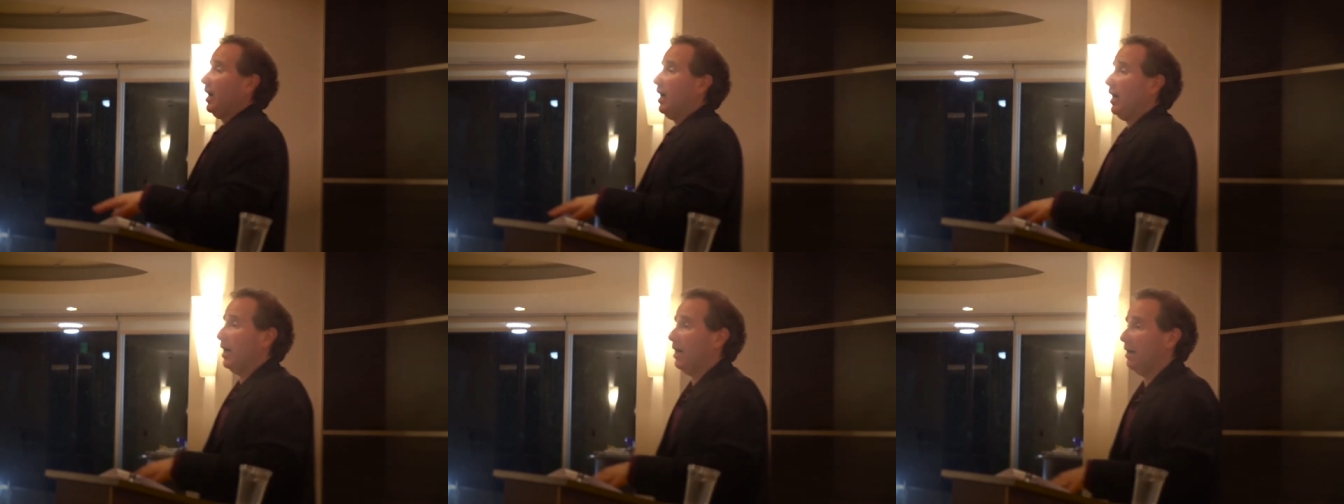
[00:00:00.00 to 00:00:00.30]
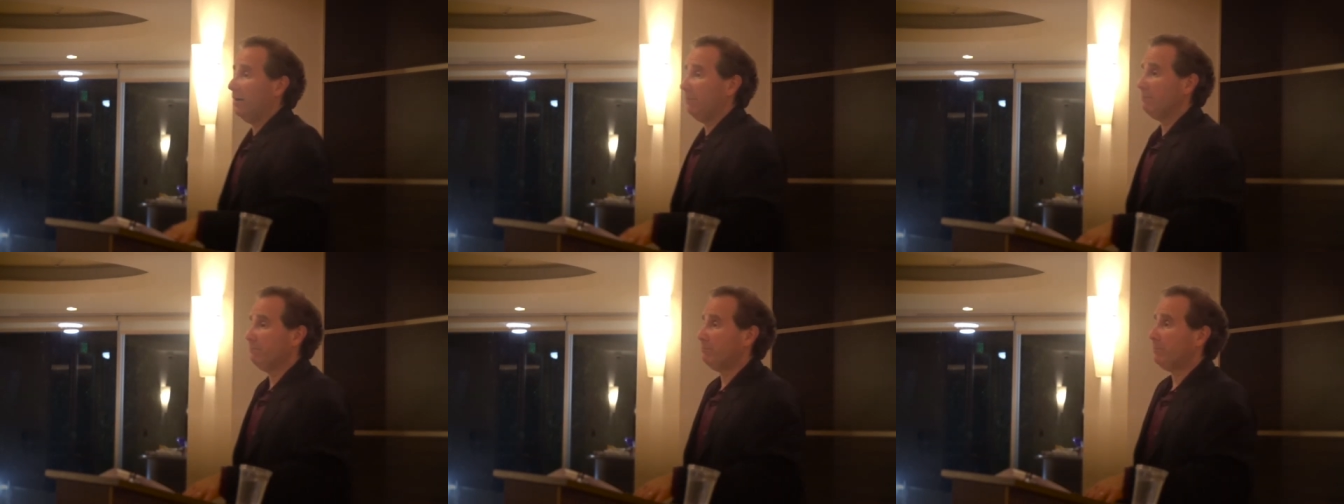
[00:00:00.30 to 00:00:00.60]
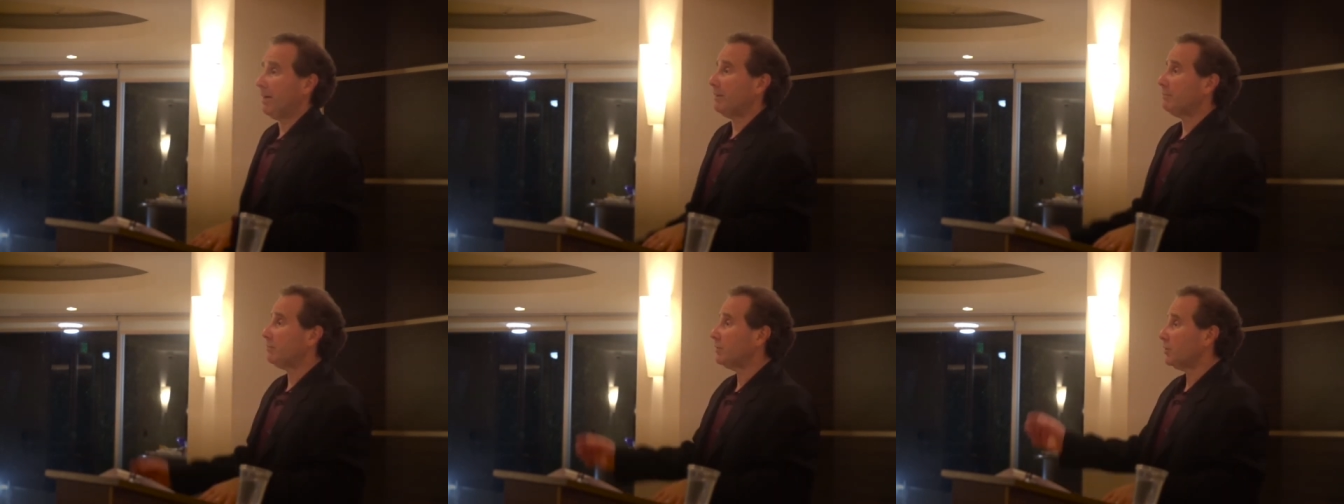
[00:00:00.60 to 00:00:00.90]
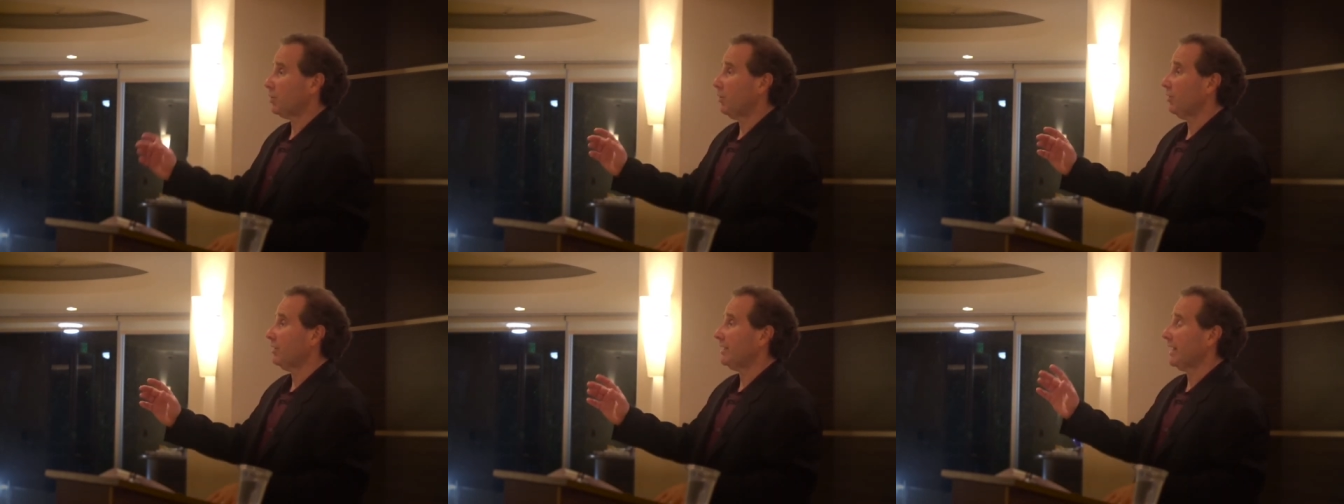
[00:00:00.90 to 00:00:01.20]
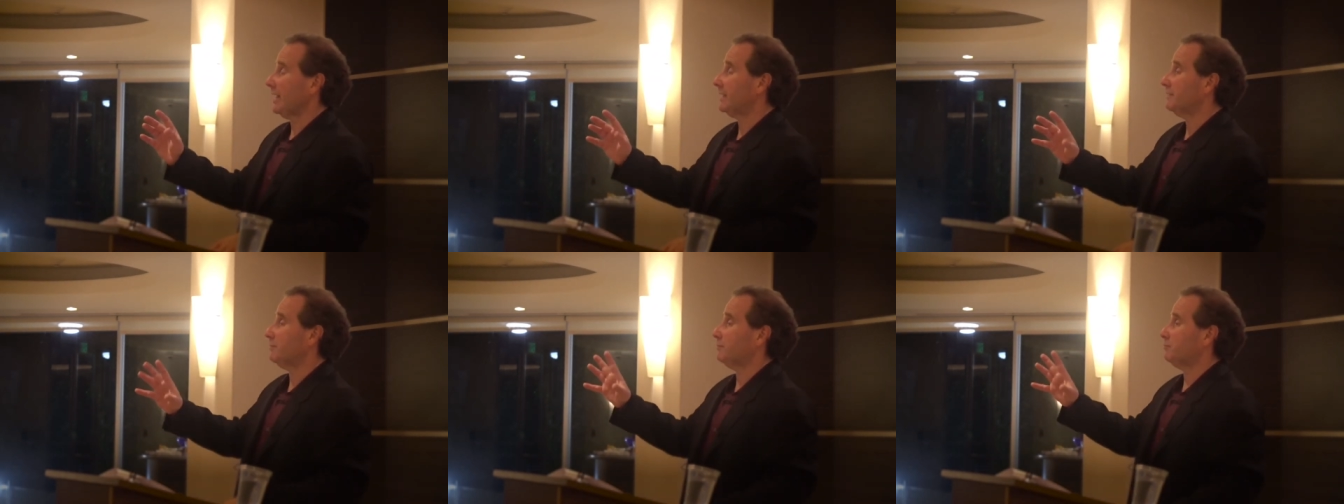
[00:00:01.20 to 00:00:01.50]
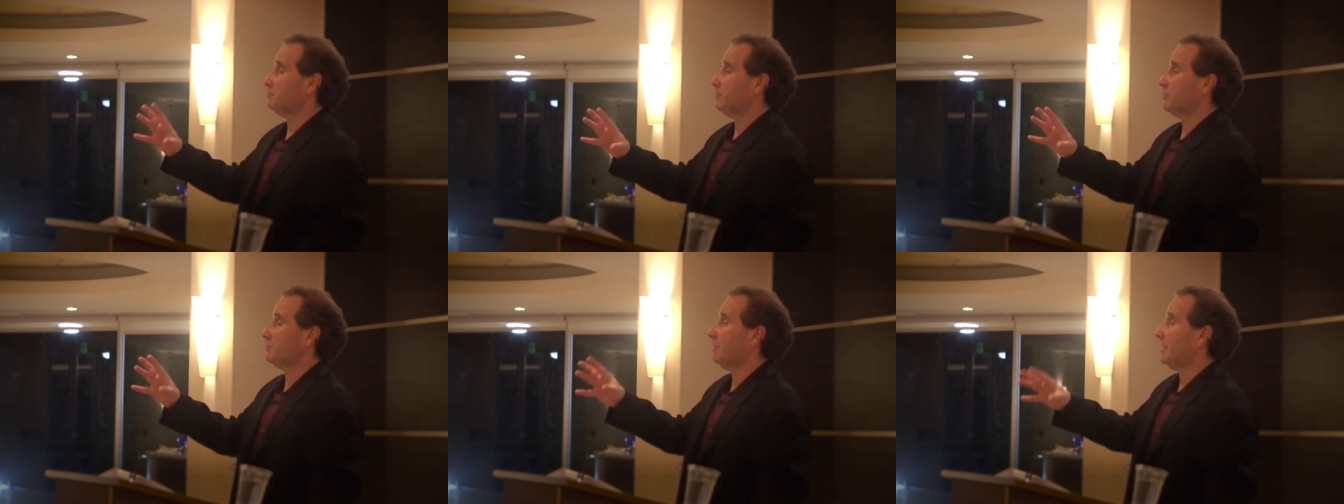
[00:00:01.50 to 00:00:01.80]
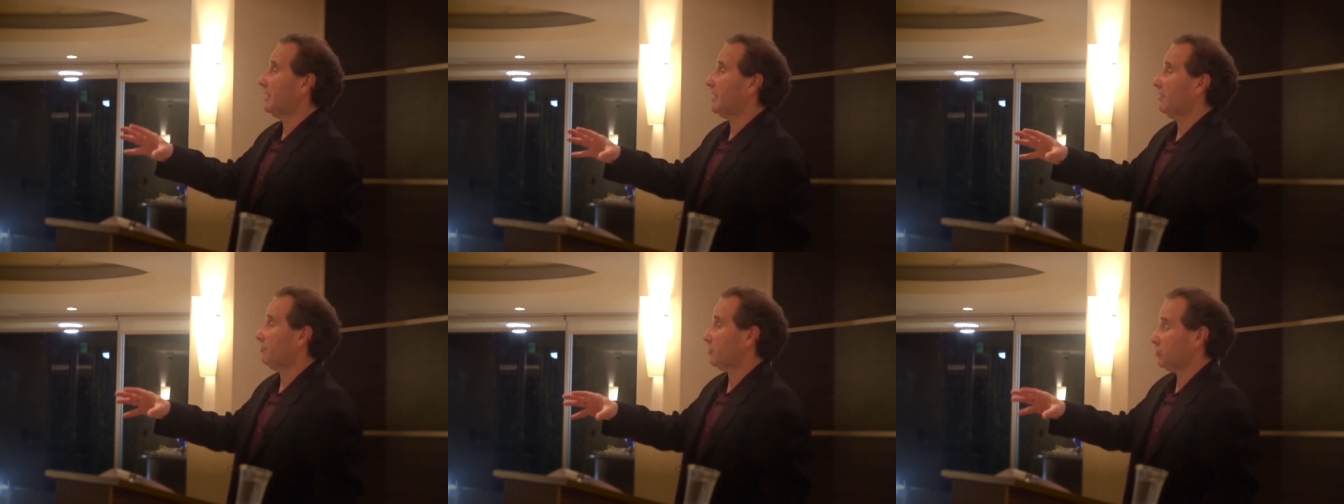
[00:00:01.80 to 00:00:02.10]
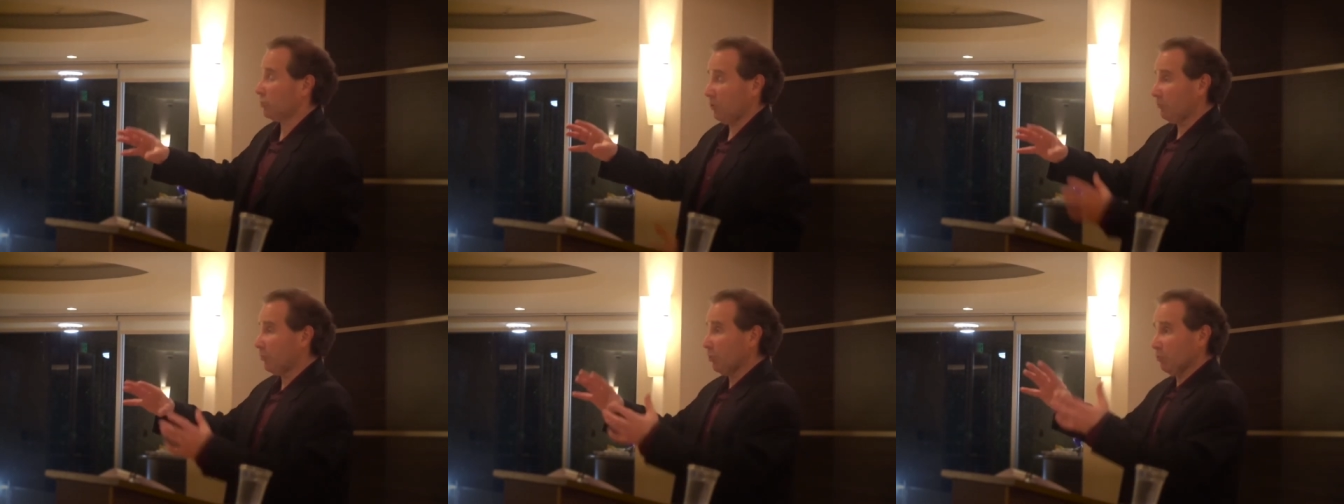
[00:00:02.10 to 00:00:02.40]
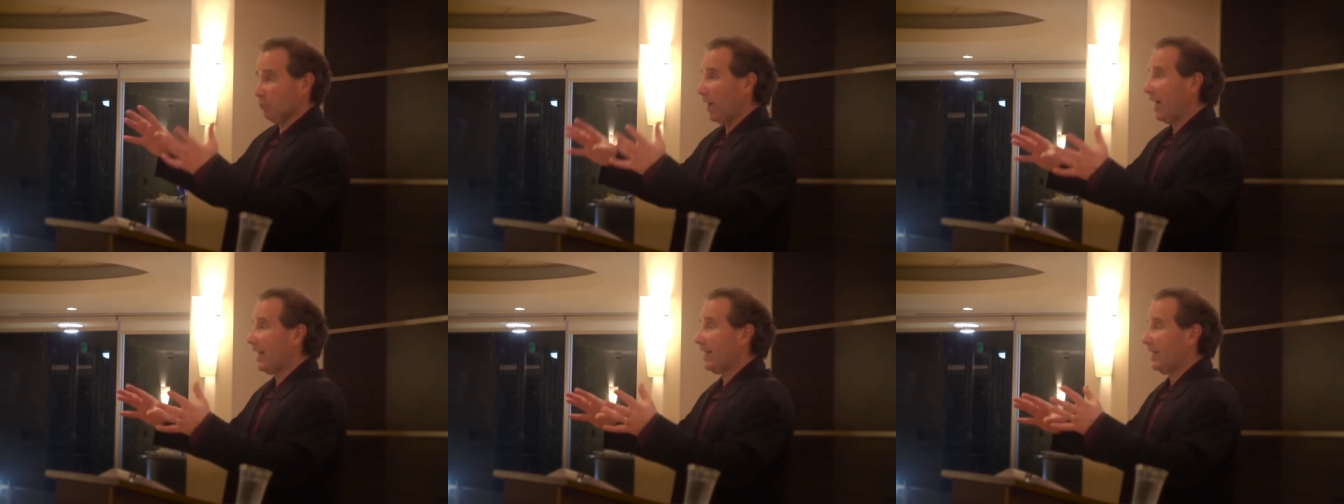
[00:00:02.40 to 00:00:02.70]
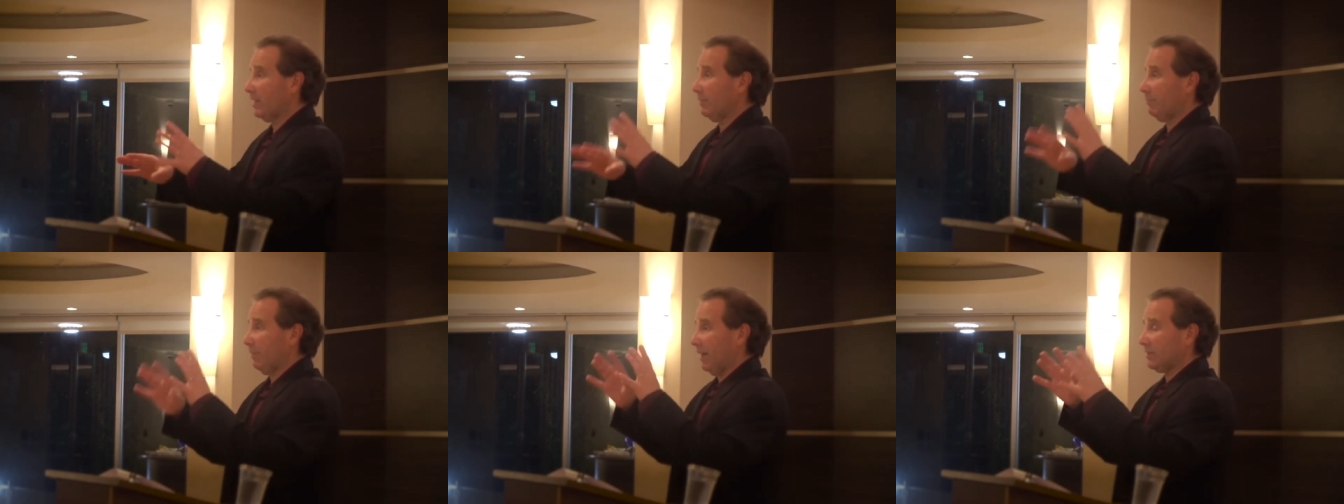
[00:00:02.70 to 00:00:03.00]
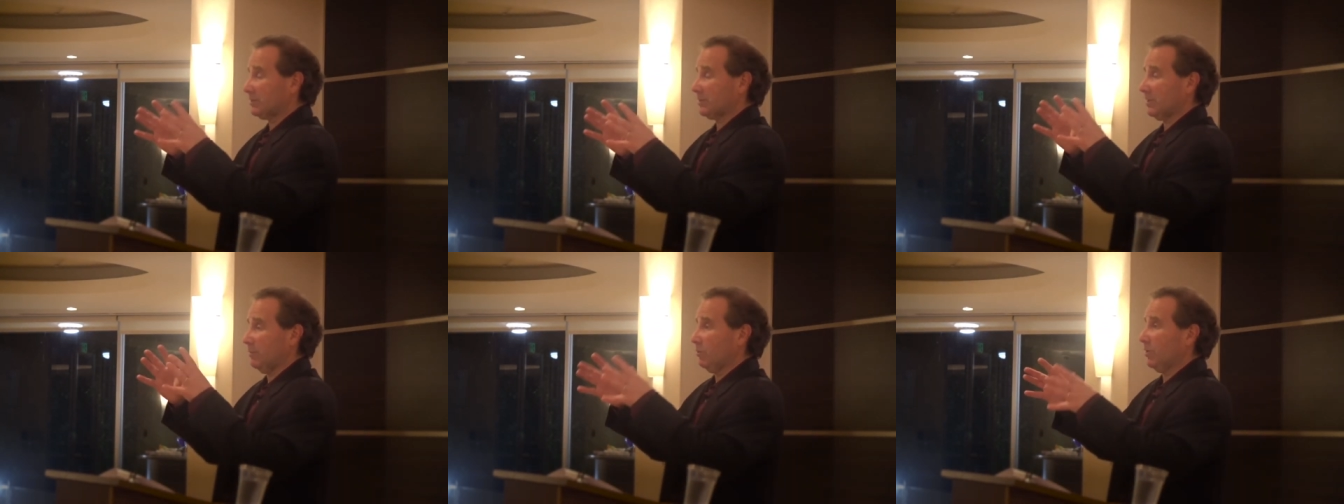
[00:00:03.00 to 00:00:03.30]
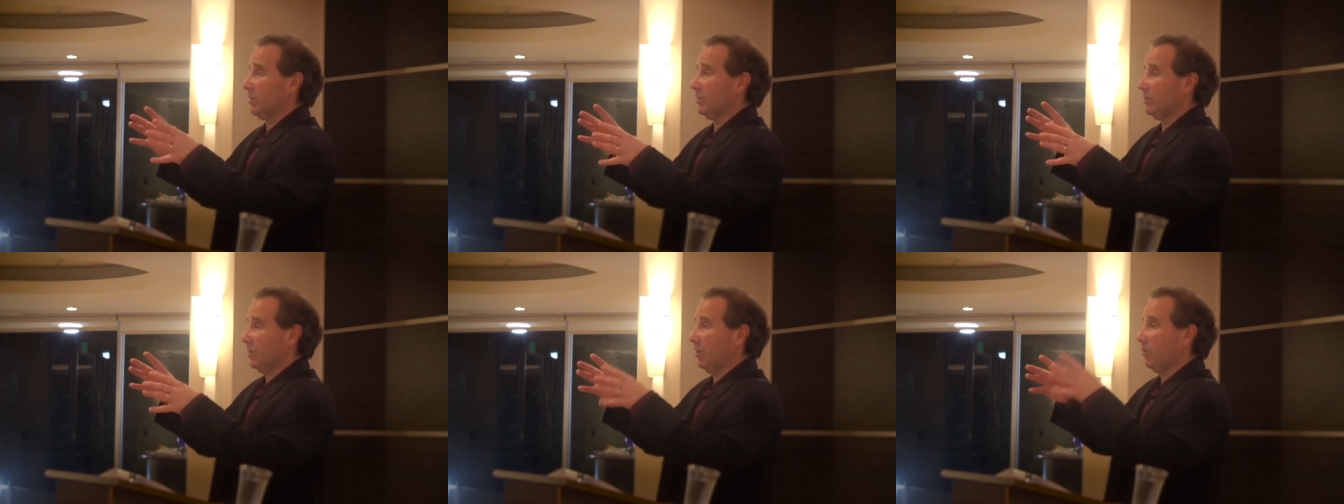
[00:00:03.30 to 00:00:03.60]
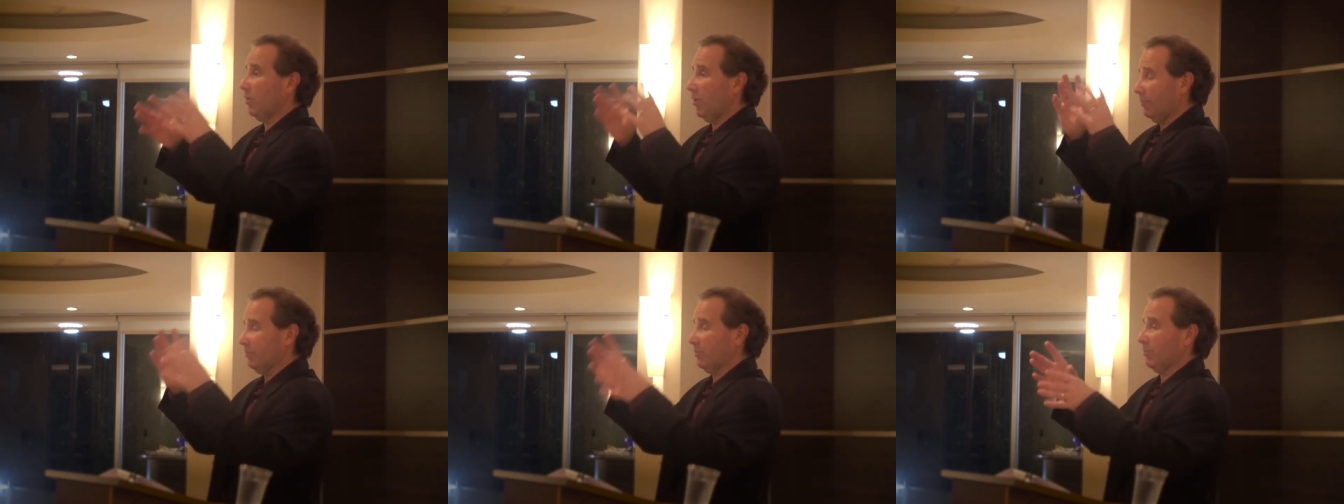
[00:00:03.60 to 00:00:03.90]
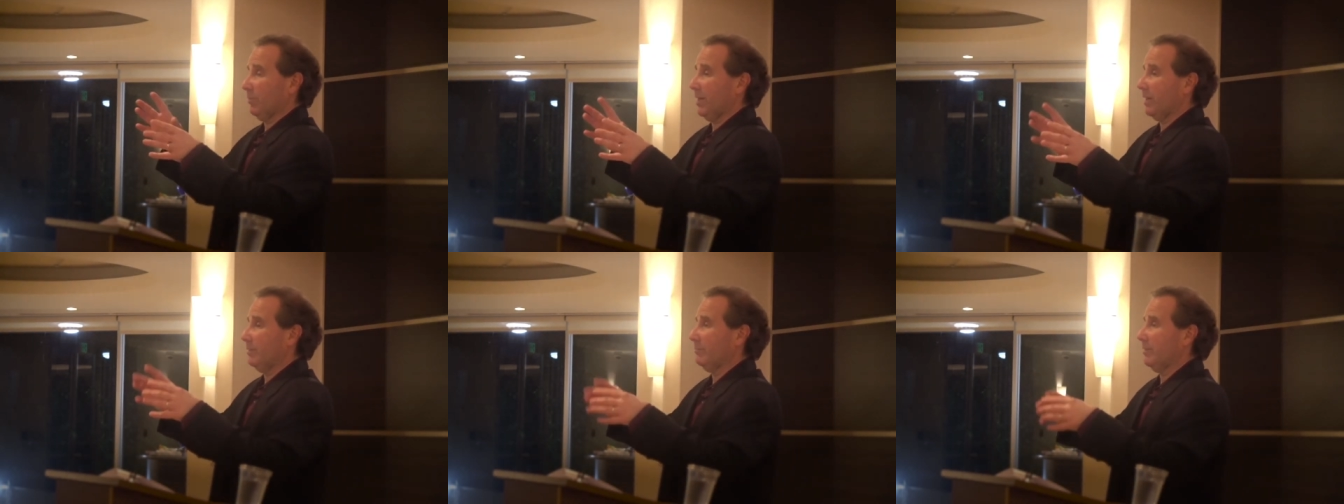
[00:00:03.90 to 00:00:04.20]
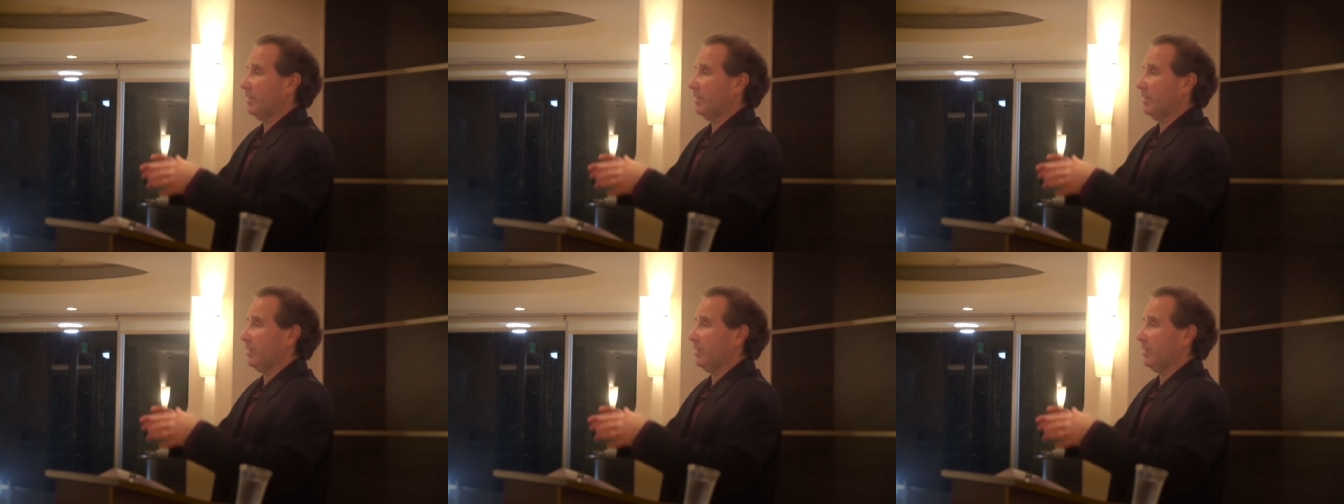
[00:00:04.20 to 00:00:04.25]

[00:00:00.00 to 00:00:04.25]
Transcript: Um, but the only thing I just be careful. So if you're writing about someone, and you go, oh, I'm going to write